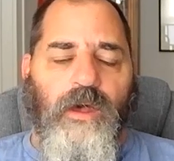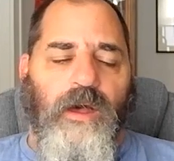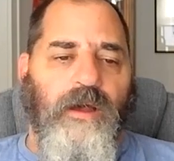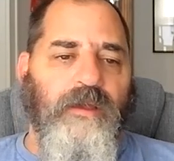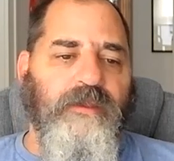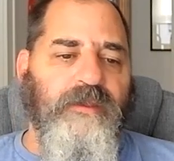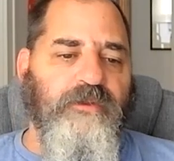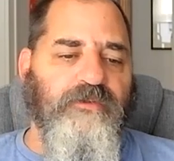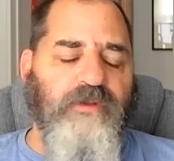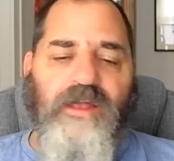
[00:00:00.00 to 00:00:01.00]
Uh, it
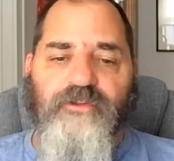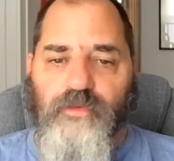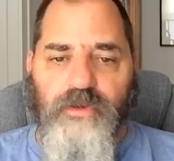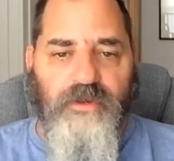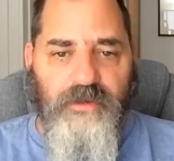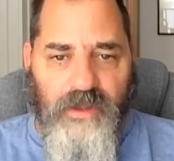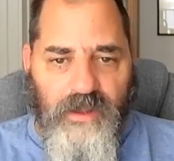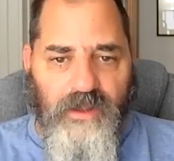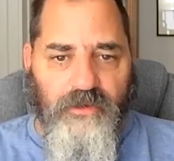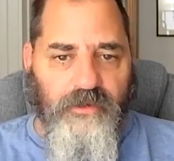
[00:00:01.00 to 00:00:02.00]
is not to
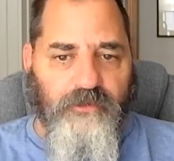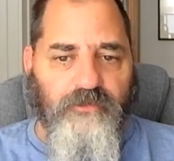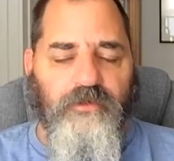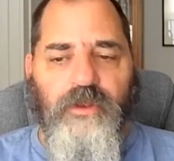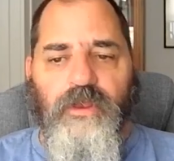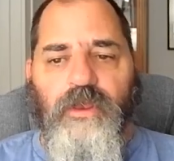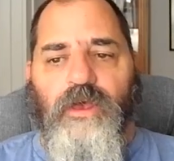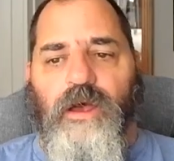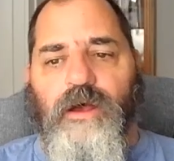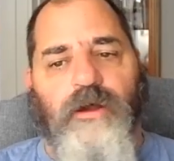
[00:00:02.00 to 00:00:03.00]
acknowledge
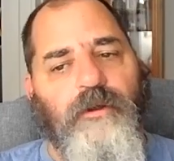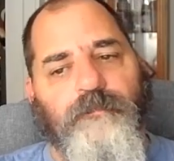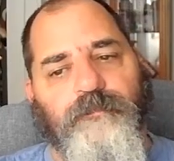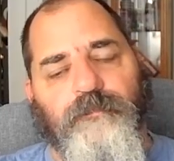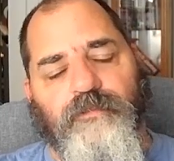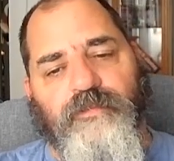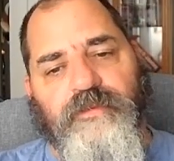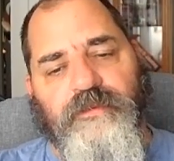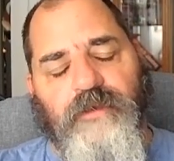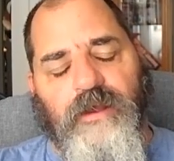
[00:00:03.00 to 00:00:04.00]
um,
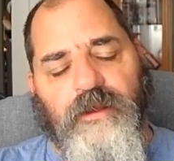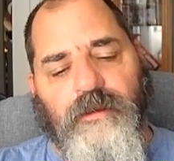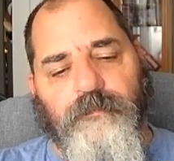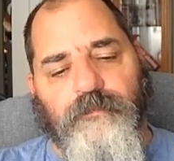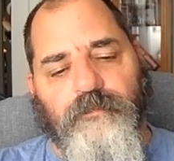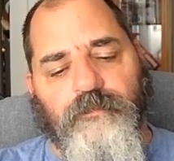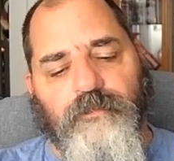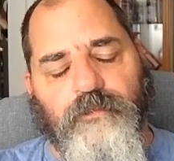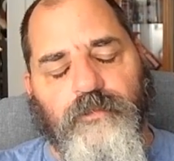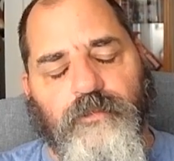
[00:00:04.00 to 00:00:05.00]
um,
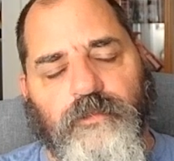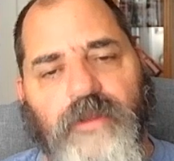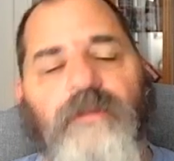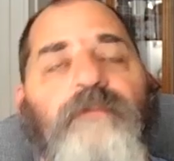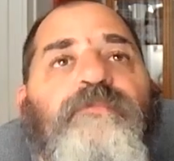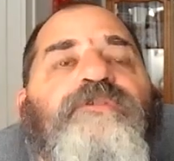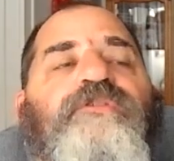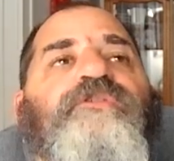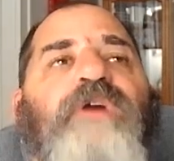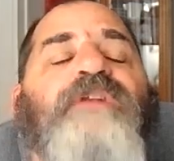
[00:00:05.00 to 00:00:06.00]
this
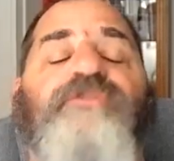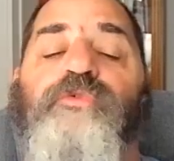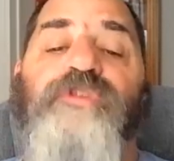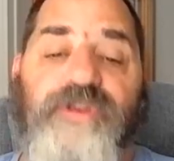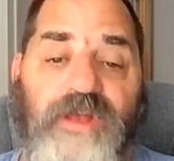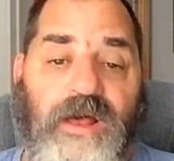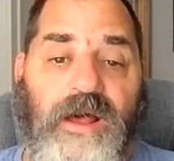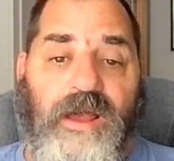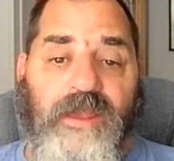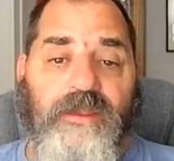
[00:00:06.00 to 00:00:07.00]
is not to
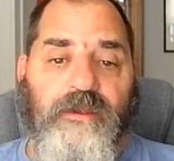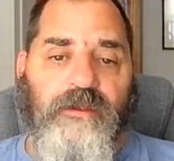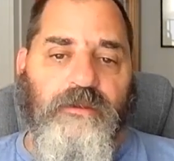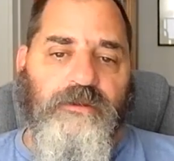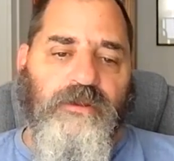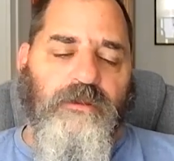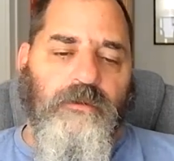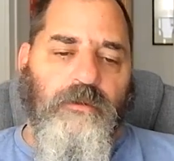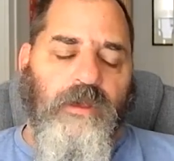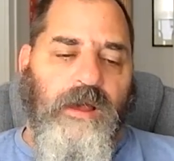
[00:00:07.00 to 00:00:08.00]
deny
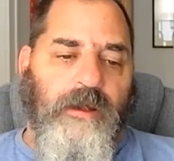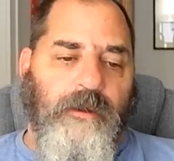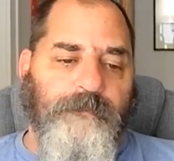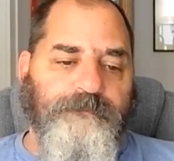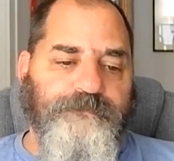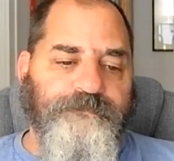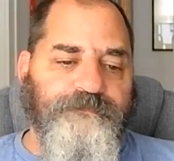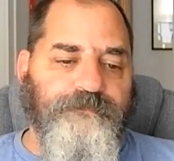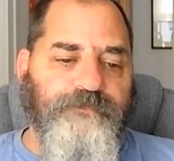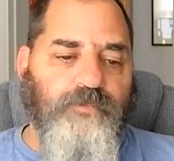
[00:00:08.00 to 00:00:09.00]
um,
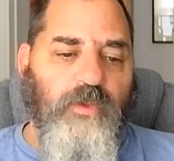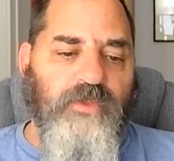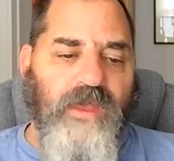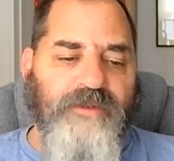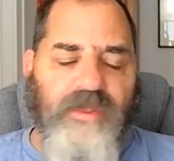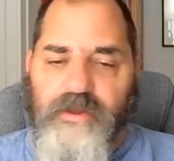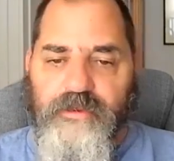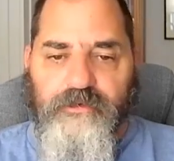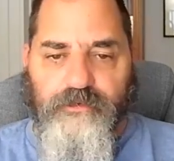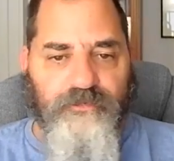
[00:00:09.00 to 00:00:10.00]
the
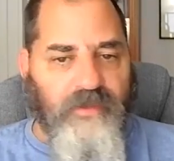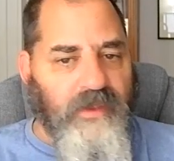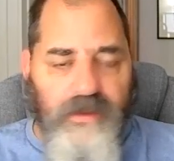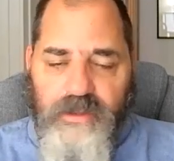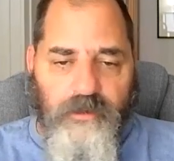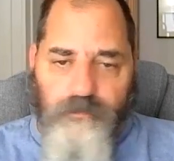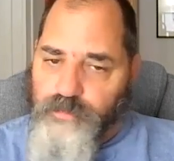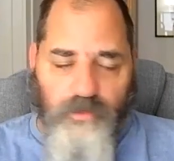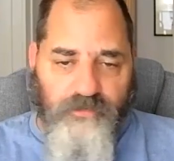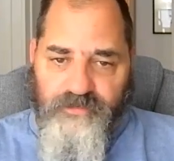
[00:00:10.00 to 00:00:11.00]
identities of any
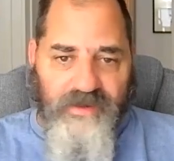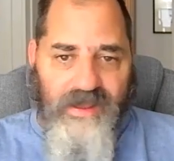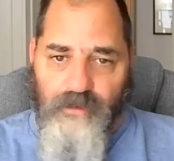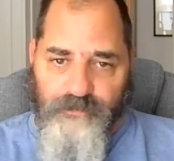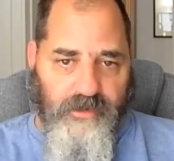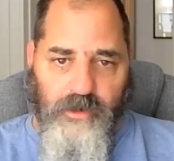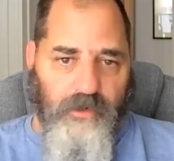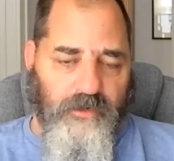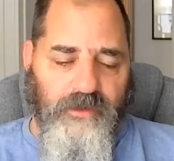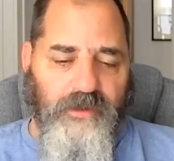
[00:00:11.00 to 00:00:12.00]
person out there.